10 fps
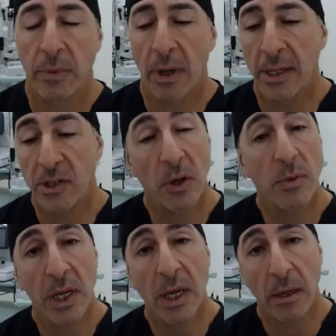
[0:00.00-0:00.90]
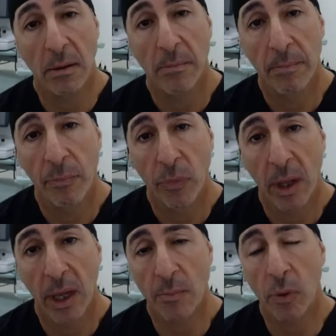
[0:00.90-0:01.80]
And so was he.
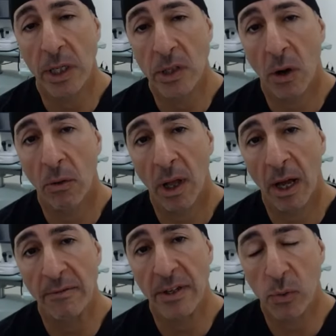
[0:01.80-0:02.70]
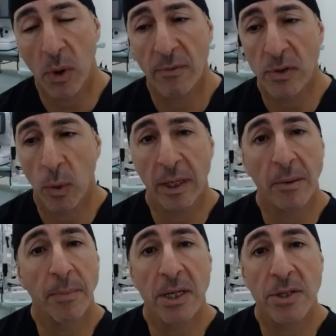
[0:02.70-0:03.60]
He put his whole life, his wife was
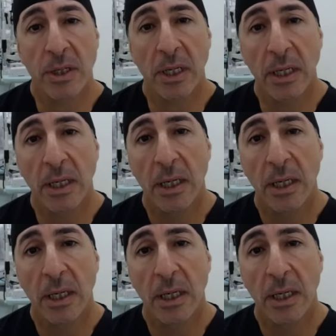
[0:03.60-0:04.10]
waiting patiently.